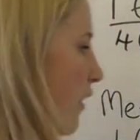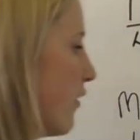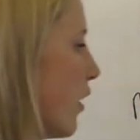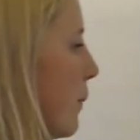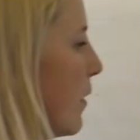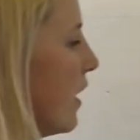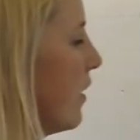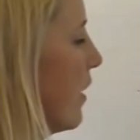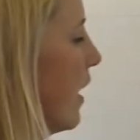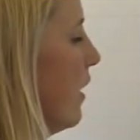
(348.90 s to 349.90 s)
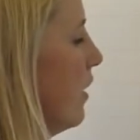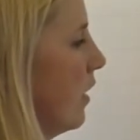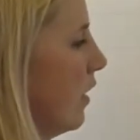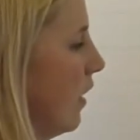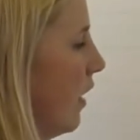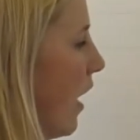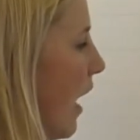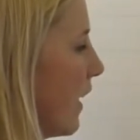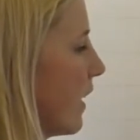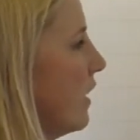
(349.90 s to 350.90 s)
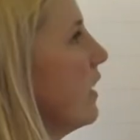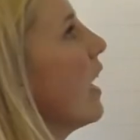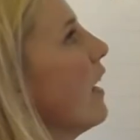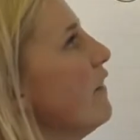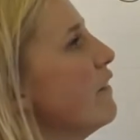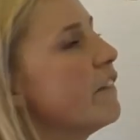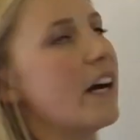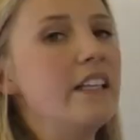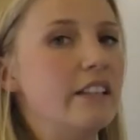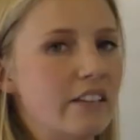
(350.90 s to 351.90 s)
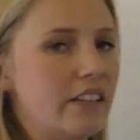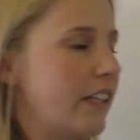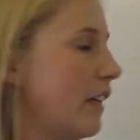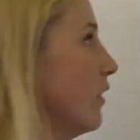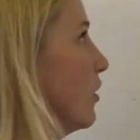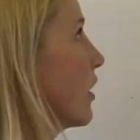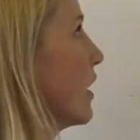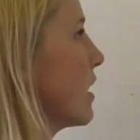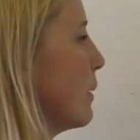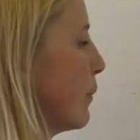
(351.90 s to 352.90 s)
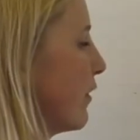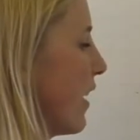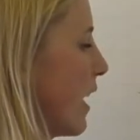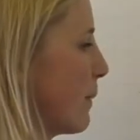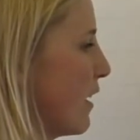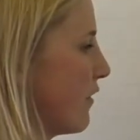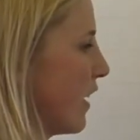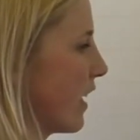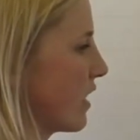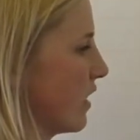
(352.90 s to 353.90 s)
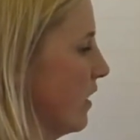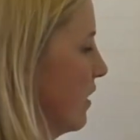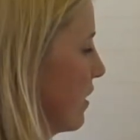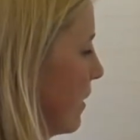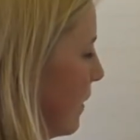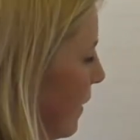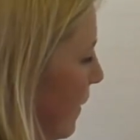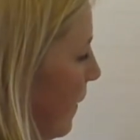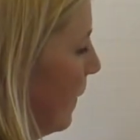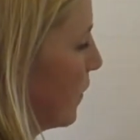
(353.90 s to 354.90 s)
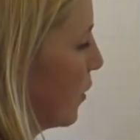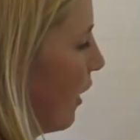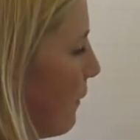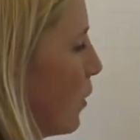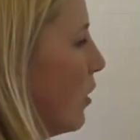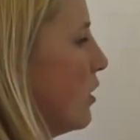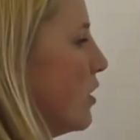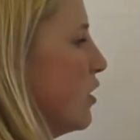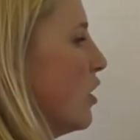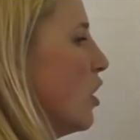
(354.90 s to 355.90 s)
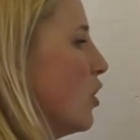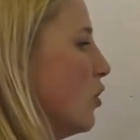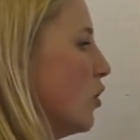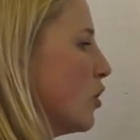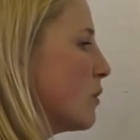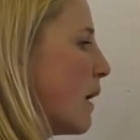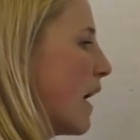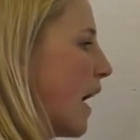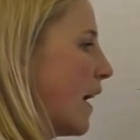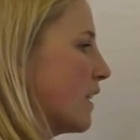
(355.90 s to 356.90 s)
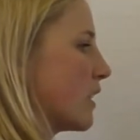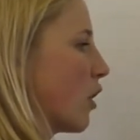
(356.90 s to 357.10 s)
From there then, I can now finally look at simplifying my fractions. So I'm going to use my highest